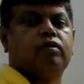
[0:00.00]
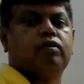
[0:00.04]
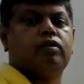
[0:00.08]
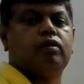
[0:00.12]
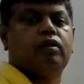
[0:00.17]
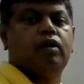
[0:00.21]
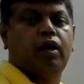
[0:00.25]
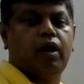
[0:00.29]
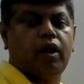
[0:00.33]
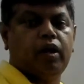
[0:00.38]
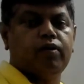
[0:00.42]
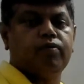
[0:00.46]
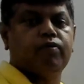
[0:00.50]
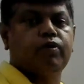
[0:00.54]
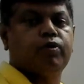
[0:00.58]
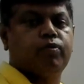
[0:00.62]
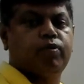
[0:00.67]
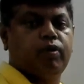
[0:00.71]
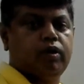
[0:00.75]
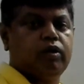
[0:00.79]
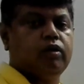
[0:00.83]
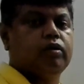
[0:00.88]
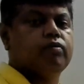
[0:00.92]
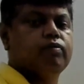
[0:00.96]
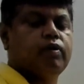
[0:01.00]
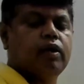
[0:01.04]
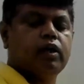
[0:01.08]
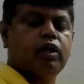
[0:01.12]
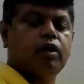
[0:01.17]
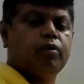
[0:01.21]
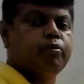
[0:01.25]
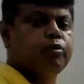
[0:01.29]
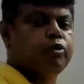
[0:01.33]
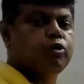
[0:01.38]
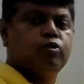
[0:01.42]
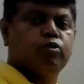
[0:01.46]
Hi everyone,
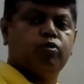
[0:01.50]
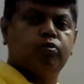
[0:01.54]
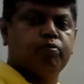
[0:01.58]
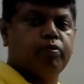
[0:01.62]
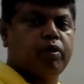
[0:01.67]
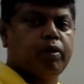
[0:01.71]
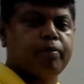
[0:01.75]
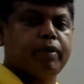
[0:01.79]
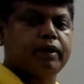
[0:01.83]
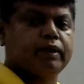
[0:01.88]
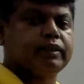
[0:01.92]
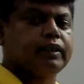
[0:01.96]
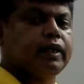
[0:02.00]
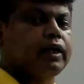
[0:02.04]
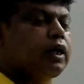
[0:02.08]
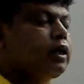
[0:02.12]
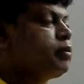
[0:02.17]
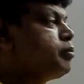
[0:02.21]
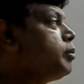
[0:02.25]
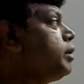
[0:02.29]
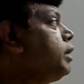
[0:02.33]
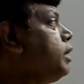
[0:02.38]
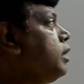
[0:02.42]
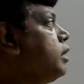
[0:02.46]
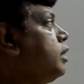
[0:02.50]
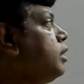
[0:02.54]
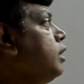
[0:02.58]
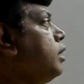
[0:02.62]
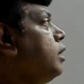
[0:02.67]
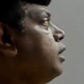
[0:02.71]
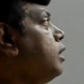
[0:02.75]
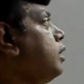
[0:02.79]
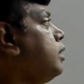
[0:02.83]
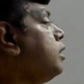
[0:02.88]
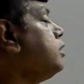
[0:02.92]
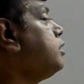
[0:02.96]
welcome to MyMax Academy.
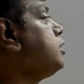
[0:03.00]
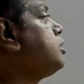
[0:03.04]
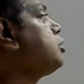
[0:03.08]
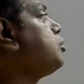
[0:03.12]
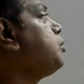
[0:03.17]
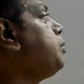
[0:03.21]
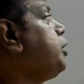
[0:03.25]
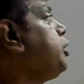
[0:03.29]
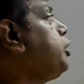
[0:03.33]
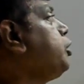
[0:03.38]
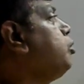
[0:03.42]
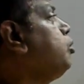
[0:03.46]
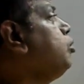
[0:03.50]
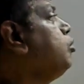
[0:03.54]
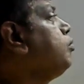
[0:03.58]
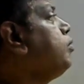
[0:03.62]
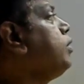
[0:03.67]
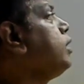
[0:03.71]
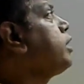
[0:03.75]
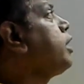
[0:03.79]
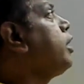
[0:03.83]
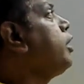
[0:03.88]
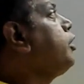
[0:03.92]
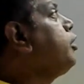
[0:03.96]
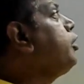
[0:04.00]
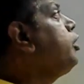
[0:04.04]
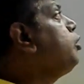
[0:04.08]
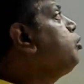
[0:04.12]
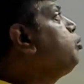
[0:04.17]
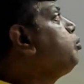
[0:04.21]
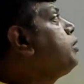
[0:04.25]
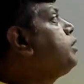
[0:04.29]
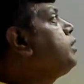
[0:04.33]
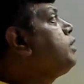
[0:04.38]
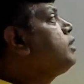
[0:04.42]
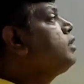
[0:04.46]
In this video, we'll continue
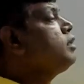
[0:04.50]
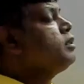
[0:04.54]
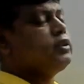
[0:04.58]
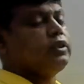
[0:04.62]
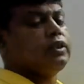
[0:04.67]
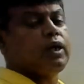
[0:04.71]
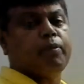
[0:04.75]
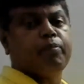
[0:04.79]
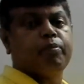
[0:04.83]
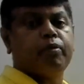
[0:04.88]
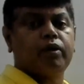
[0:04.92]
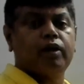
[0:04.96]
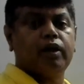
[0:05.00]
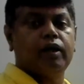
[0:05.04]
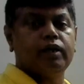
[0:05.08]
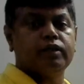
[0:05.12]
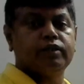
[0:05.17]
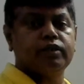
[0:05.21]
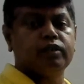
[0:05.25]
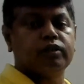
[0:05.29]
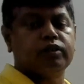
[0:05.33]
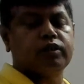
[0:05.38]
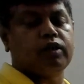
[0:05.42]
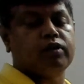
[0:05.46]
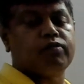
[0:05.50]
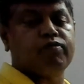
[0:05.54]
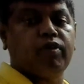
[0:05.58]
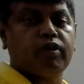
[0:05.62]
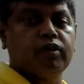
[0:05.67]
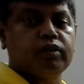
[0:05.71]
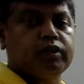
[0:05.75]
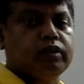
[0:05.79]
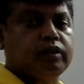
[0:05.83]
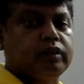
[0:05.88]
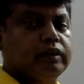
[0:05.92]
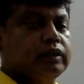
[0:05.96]
with the chapter relations and
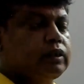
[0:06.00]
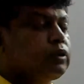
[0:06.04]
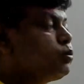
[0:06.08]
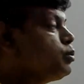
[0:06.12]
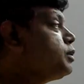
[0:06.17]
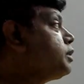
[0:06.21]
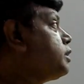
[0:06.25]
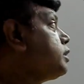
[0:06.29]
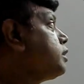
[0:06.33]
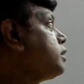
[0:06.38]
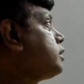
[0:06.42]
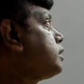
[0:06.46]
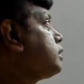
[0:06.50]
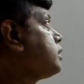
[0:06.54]
functions, which is